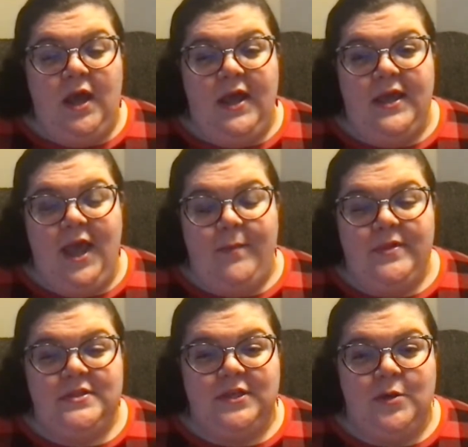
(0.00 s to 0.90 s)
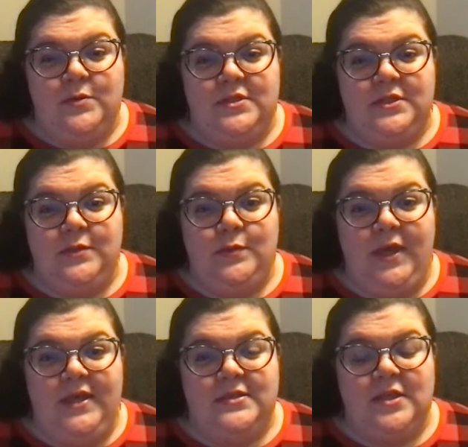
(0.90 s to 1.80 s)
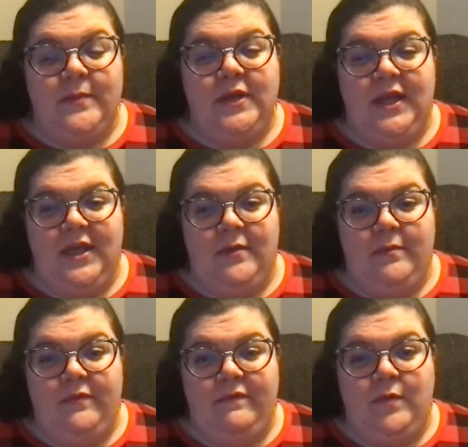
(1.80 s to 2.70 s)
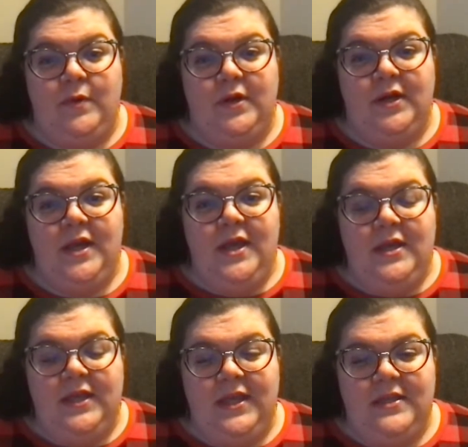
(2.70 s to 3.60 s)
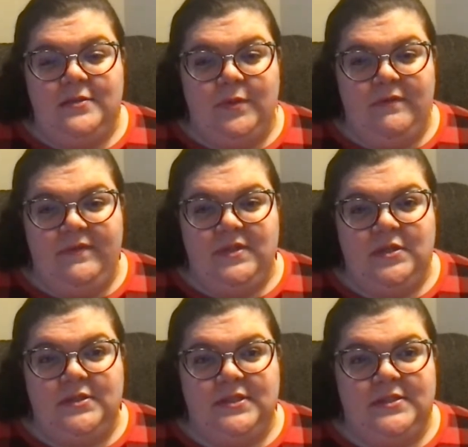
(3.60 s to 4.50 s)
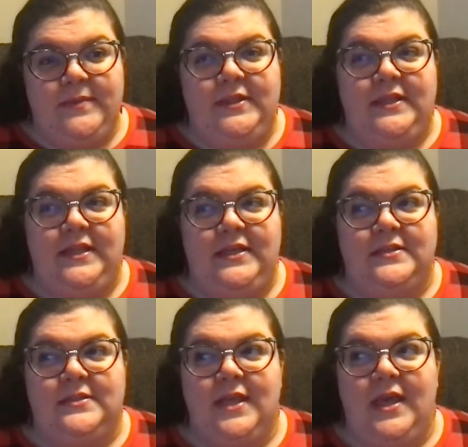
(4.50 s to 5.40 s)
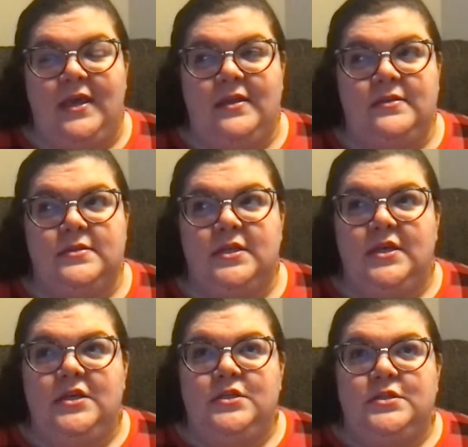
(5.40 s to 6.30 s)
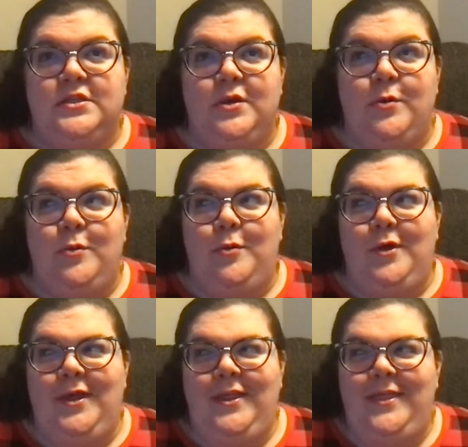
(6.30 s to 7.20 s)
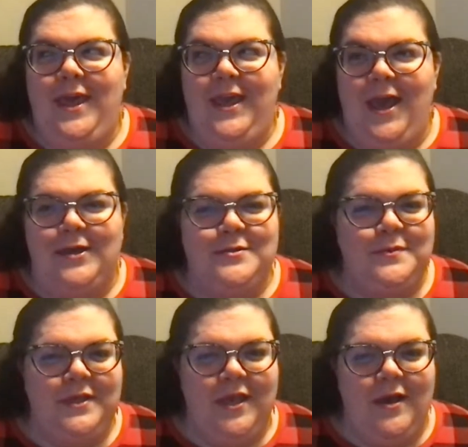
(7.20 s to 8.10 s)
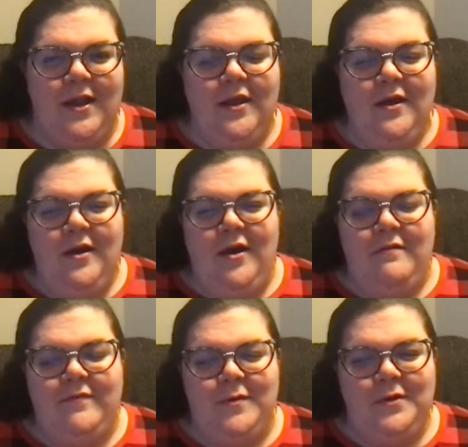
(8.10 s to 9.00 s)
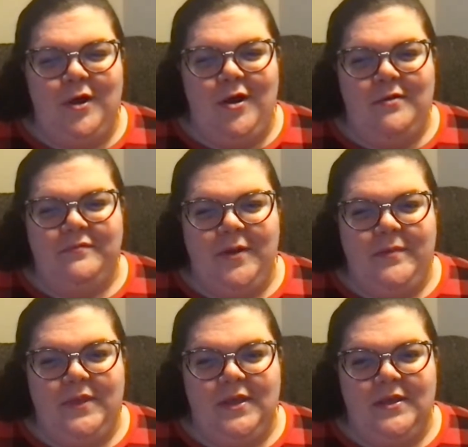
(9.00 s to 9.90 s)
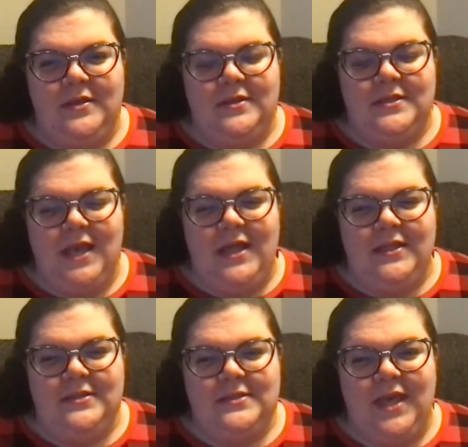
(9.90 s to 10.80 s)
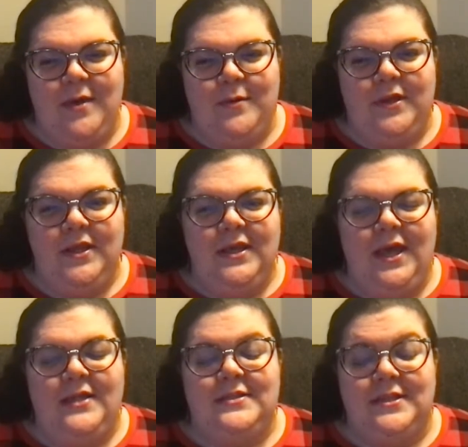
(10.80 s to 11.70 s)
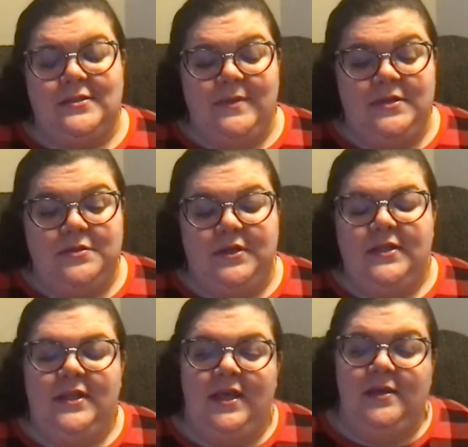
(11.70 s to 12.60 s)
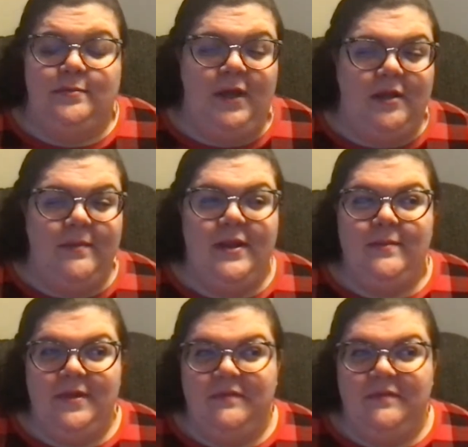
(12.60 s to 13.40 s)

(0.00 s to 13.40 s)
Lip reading: I happened to go to a summer camp for kids with physical disabilities. And so they actually got a phone call from the talent scout at Sesame Street, and they recommended